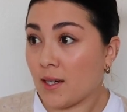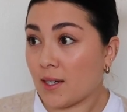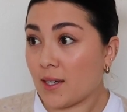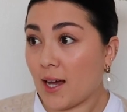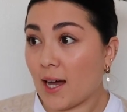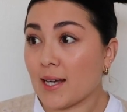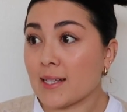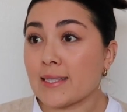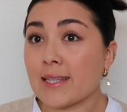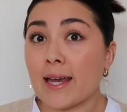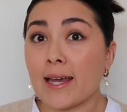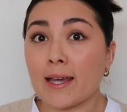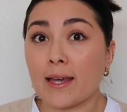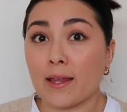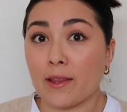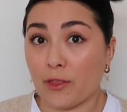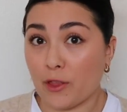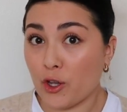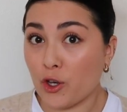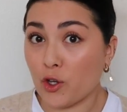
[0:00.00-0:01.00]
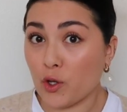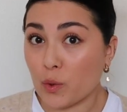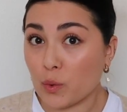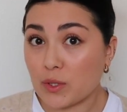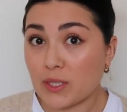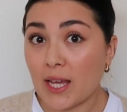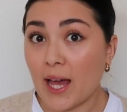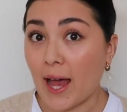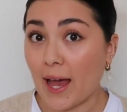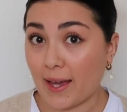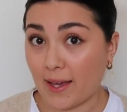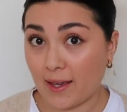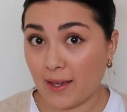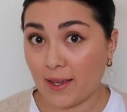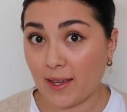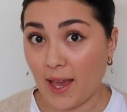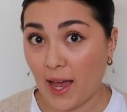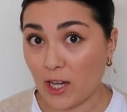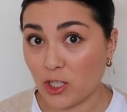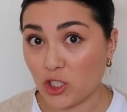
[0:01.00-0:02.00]
Guys like the new tech
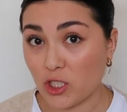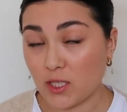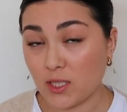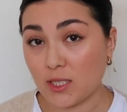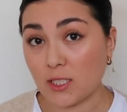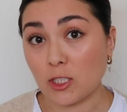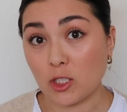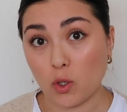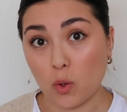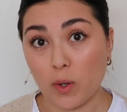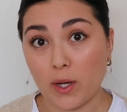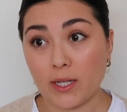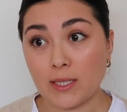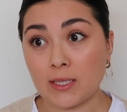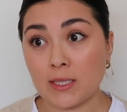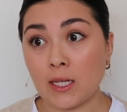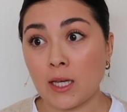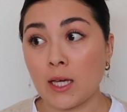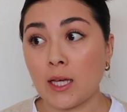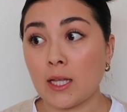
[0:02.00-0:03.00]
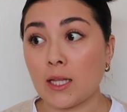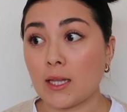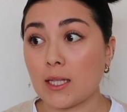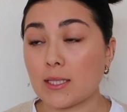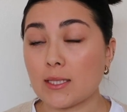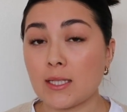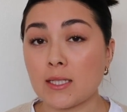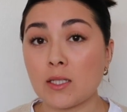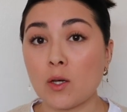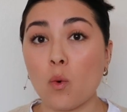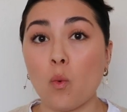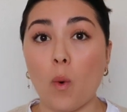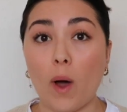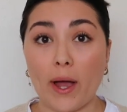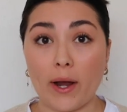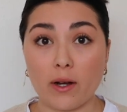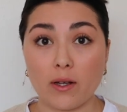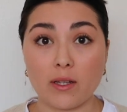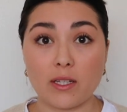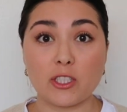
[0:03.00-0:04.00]
gadgets and toys. This is a
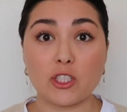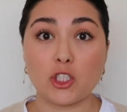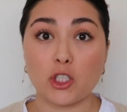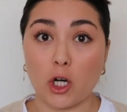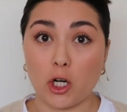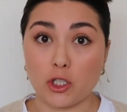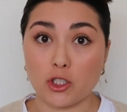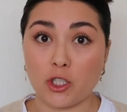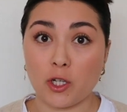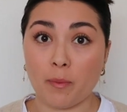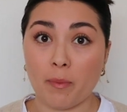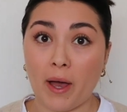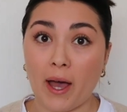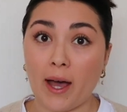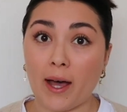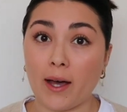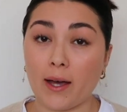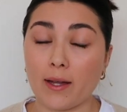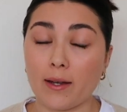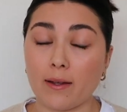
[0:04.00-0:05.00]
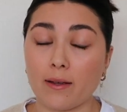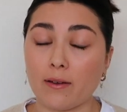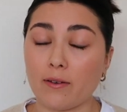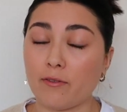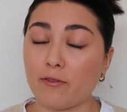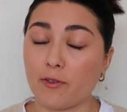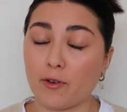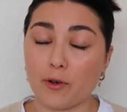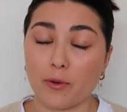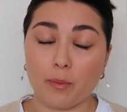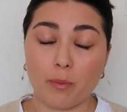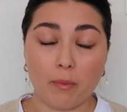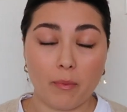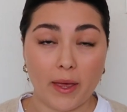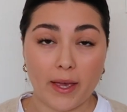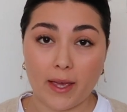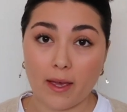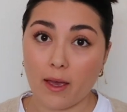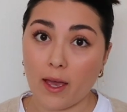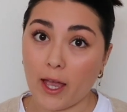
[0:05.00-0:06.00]
wireless charging pad for
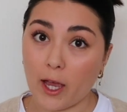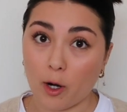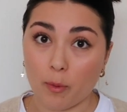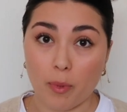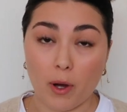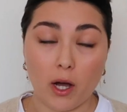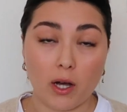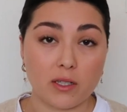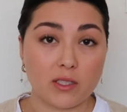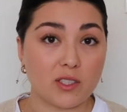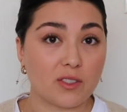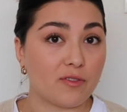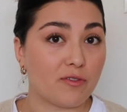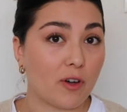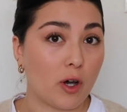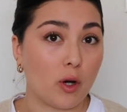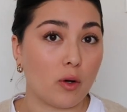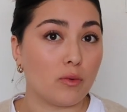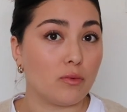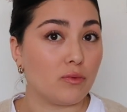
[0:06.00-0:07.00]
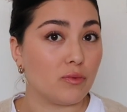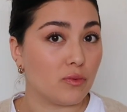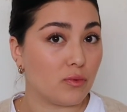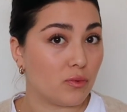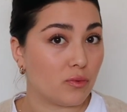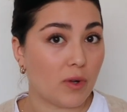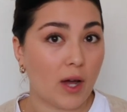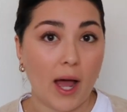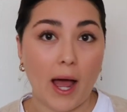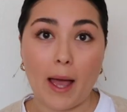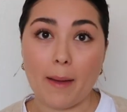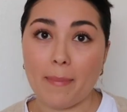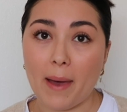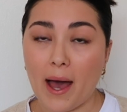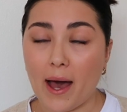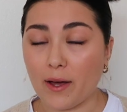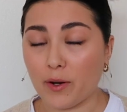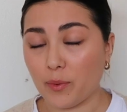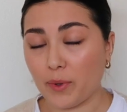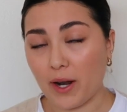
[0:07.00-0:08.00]
like AirPods, phone,
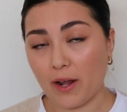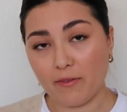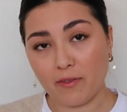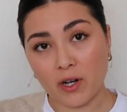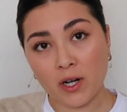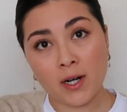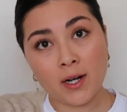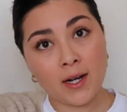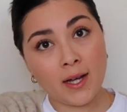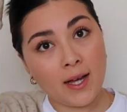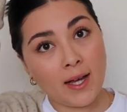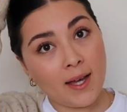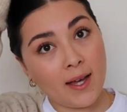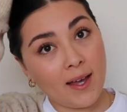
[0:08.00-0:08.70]
iPad, whatever.